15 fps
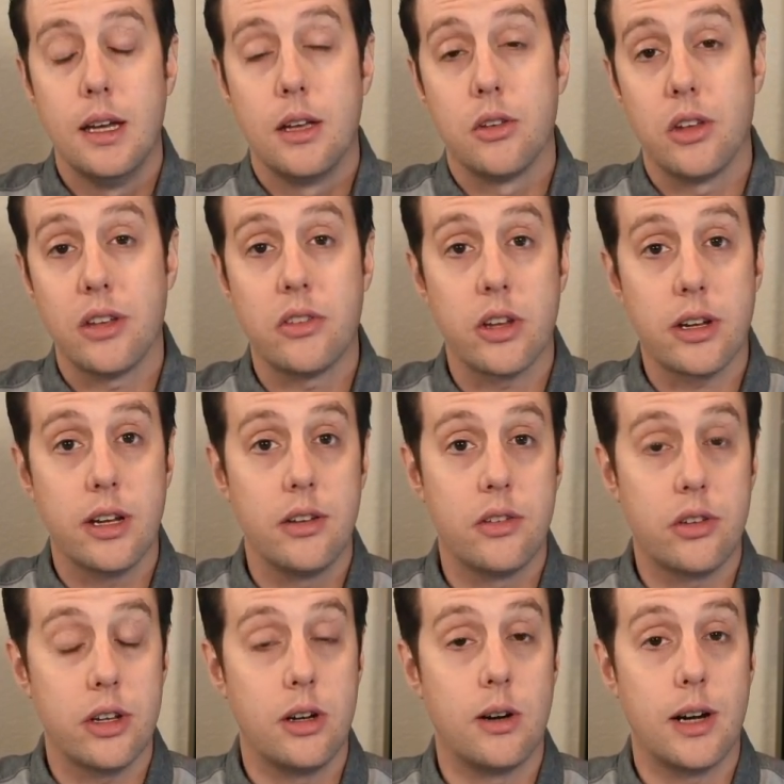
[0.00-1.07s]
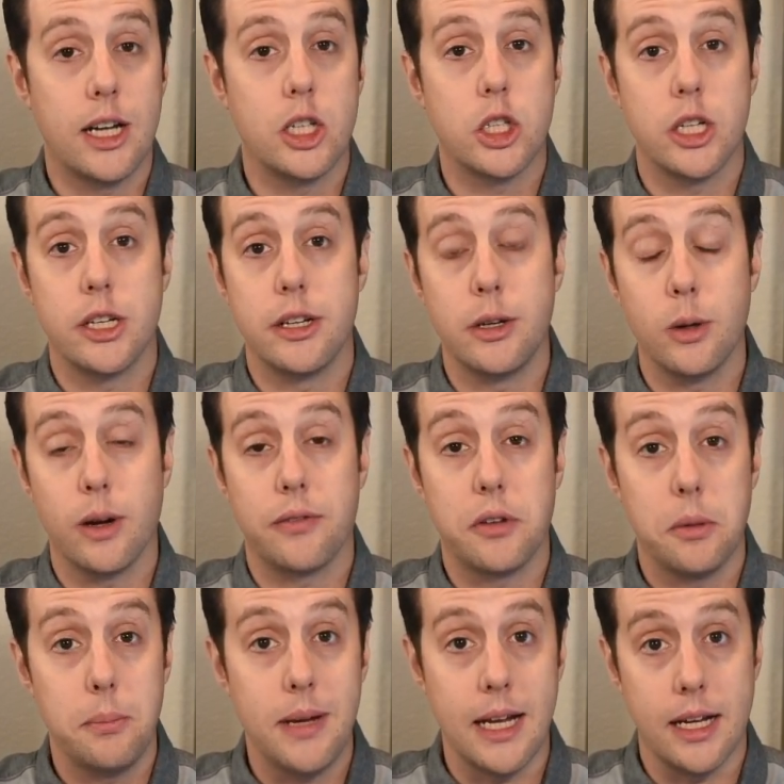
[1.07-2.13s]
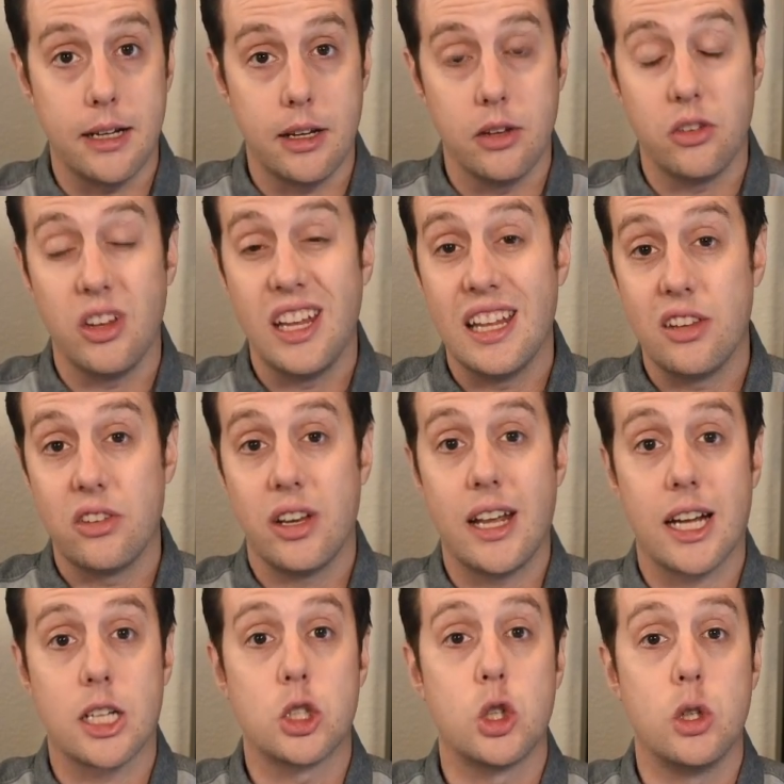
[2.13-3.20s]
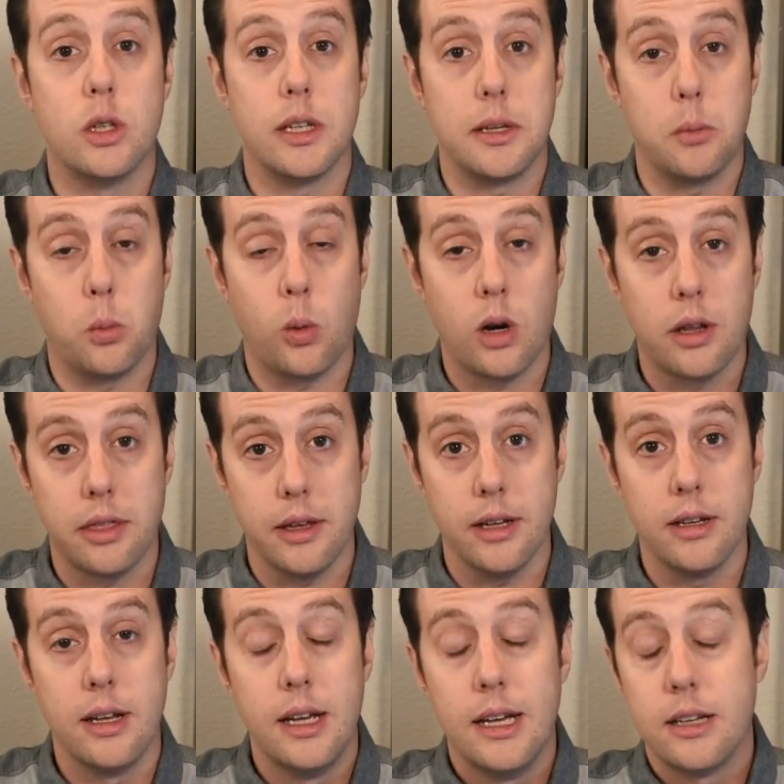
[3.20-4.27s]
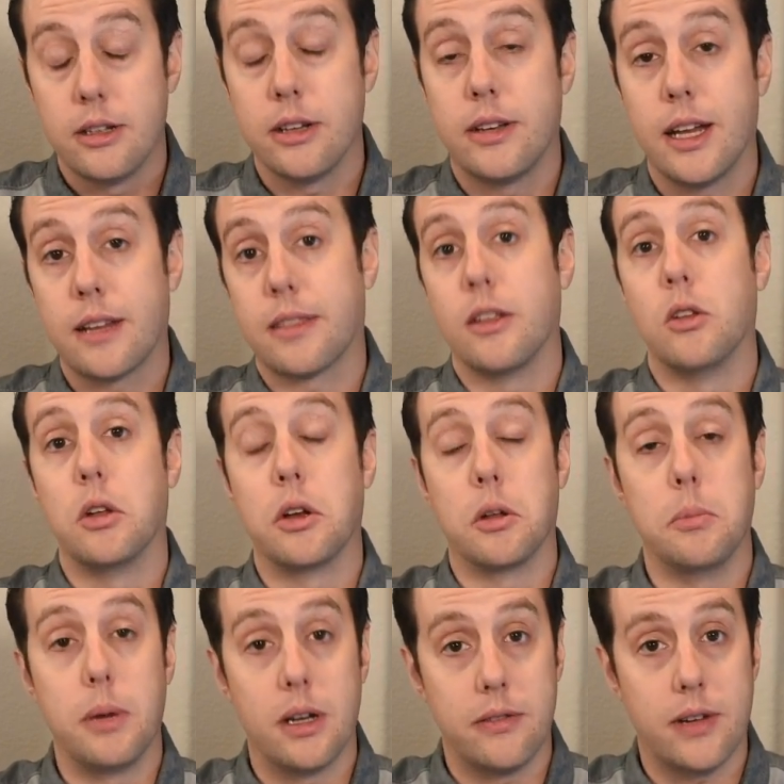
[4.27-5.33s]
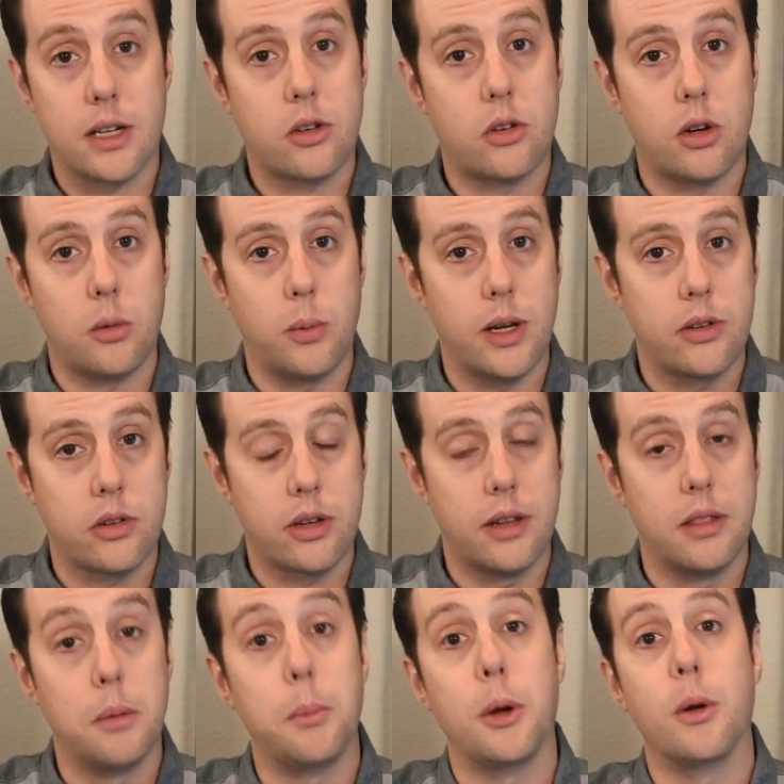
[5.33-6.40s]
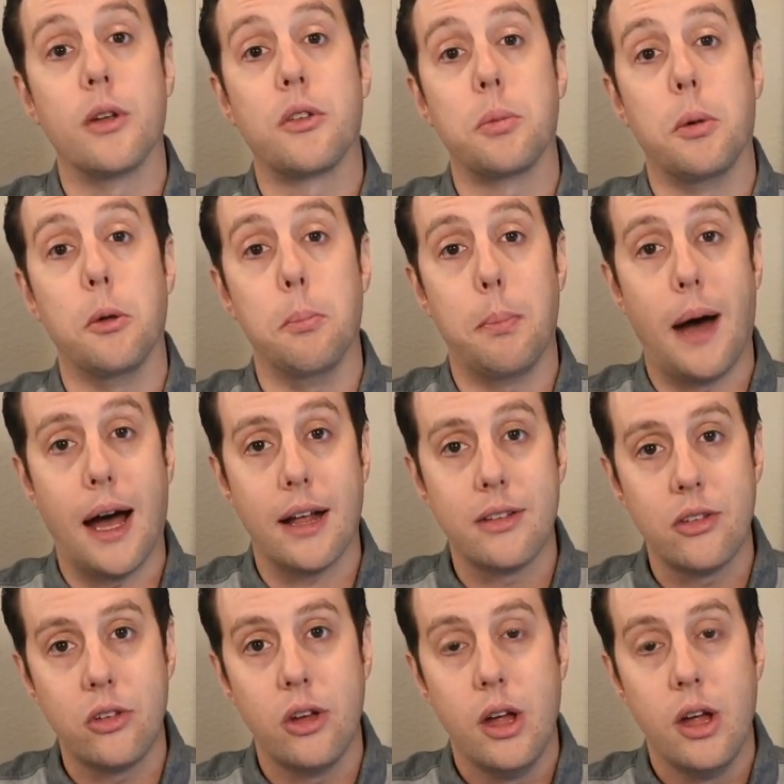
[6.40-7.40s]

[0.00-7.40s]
So that's a consideration you have to make, is it actually worth it to take the little bit of extra risk in the municipal bonds